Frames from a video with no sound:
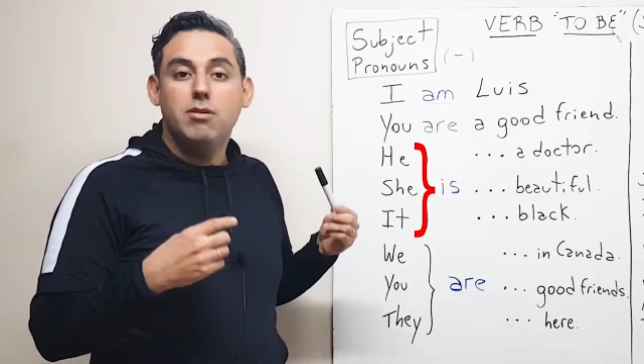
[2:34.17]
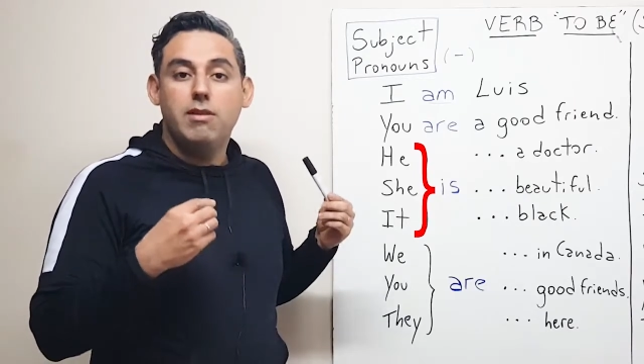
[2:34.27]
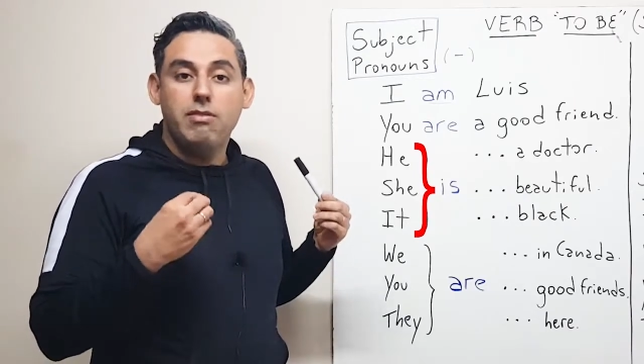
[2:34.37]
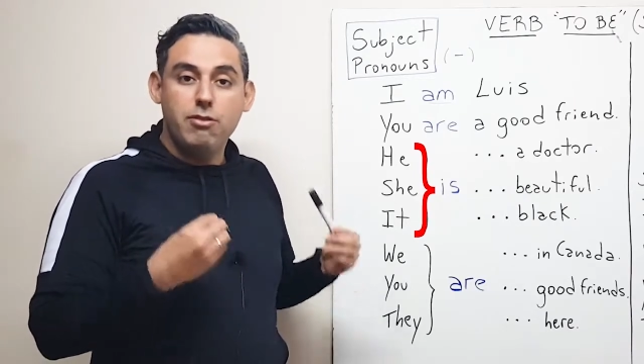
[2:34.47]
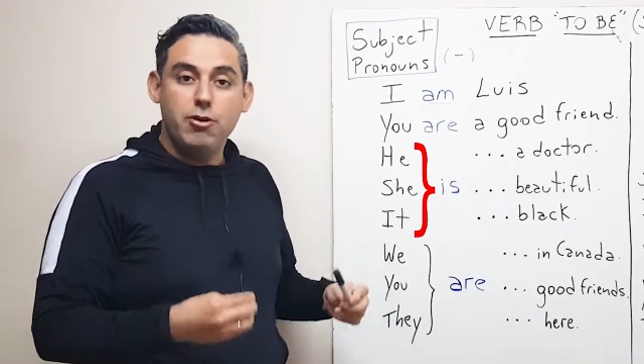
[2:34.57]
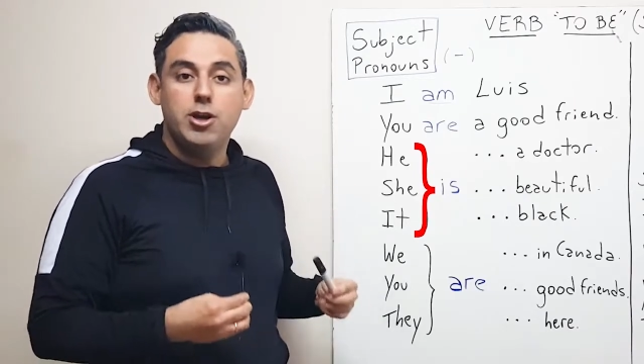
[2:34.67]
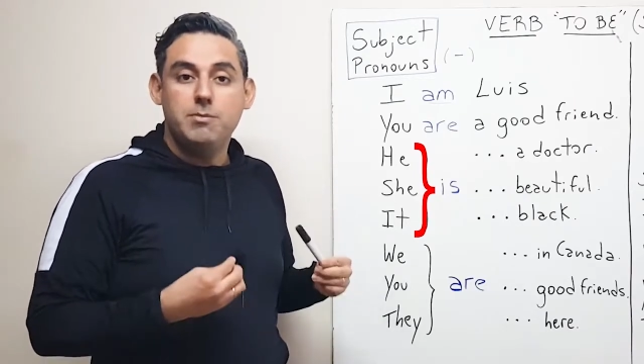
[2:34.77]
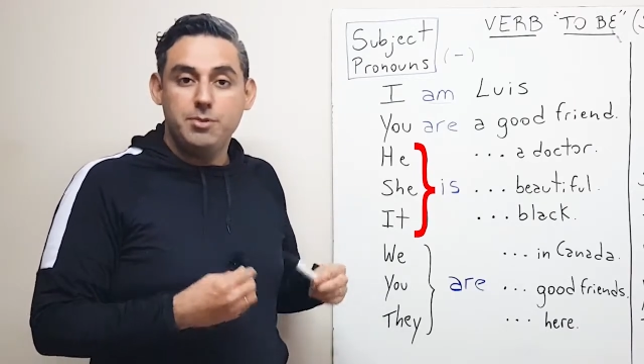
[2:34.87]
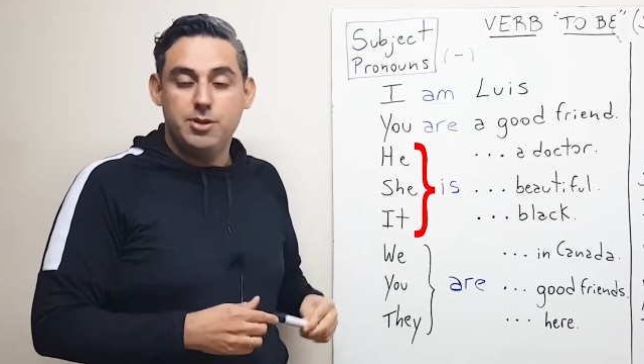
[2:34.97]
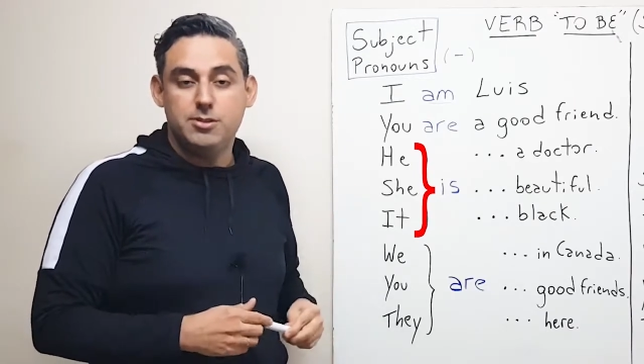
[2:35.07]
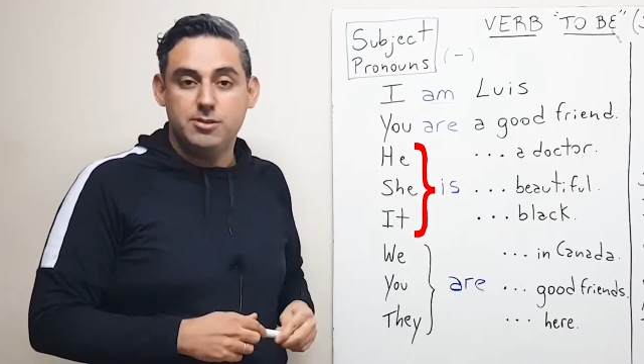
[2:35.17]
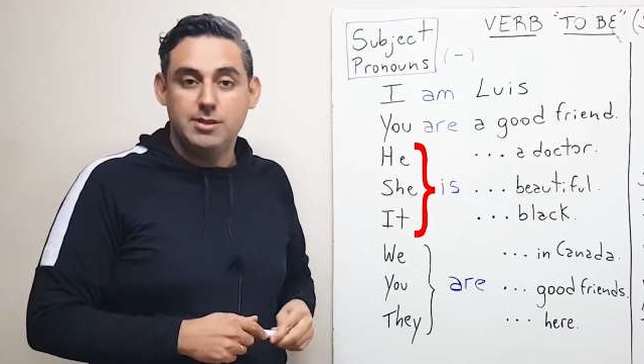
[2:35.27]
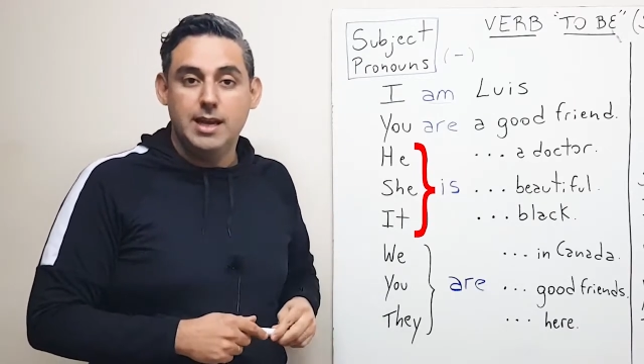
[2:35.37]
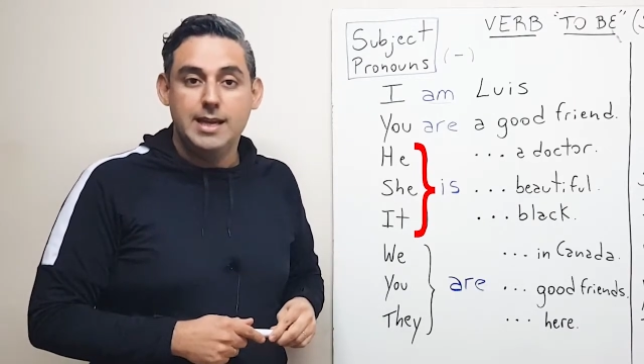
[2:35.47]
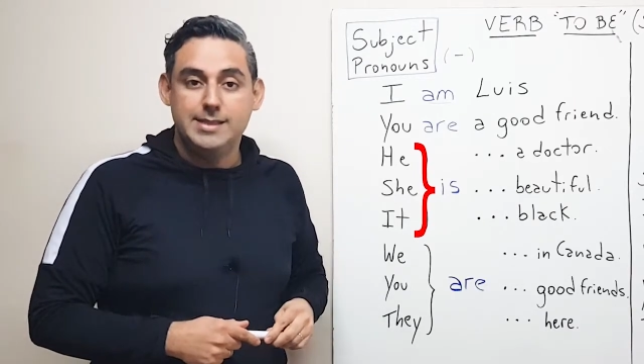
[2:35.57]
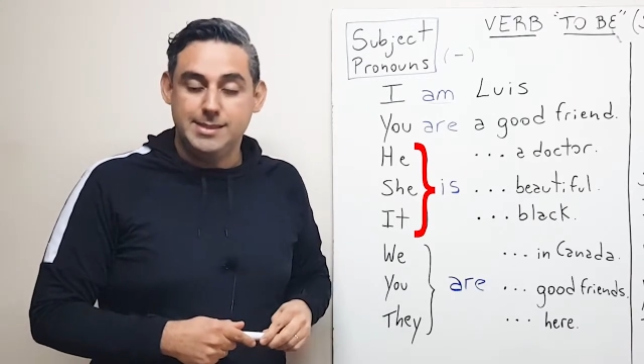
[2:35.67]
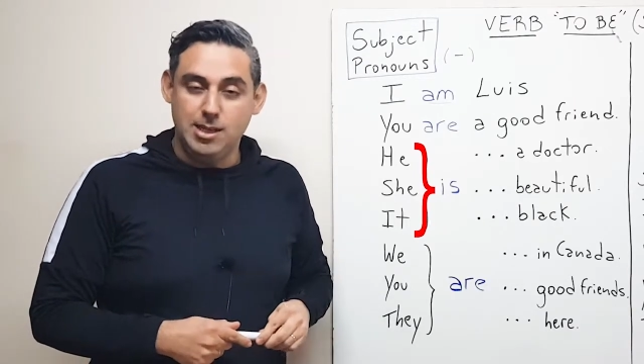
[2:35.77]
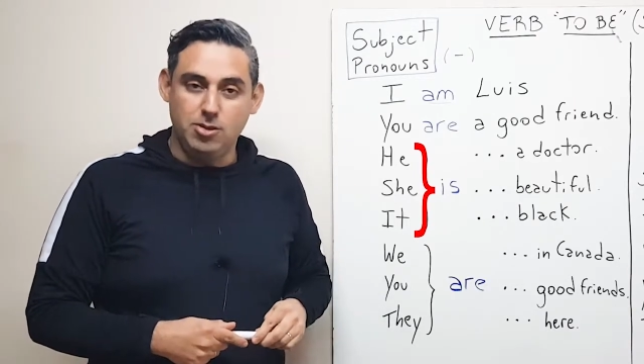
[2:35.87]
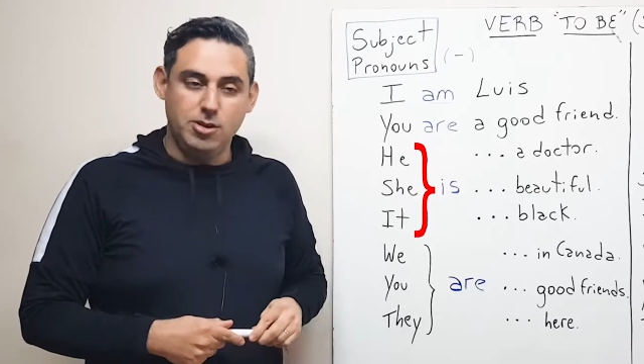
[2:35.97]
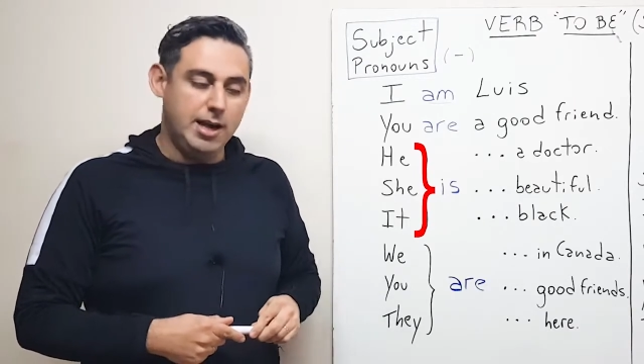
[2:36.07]
the third person
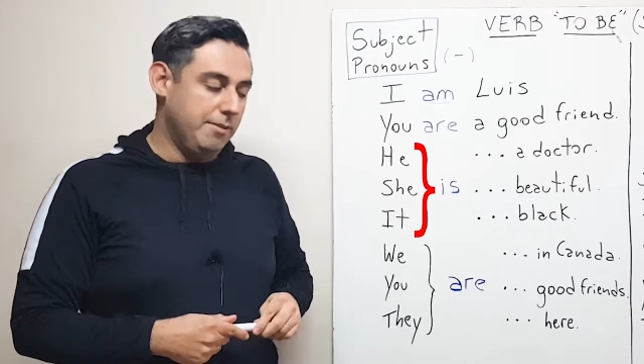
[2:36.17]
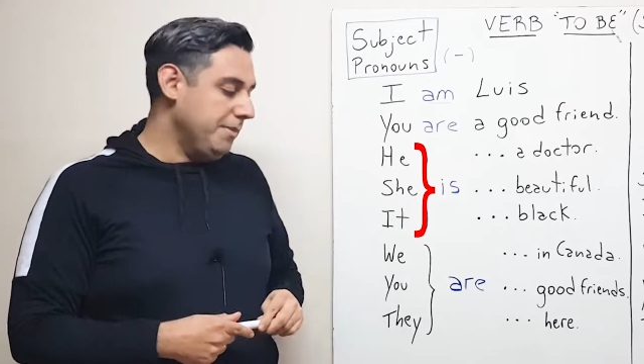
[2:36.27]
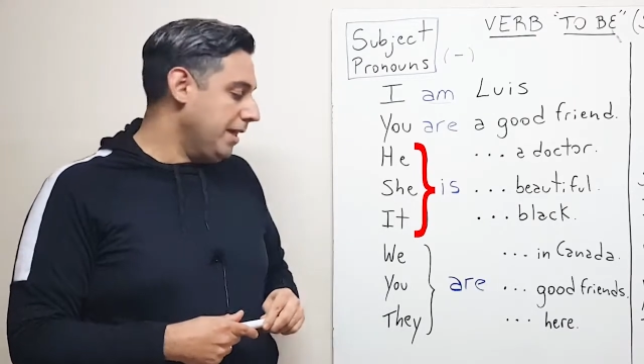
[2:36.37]
singular.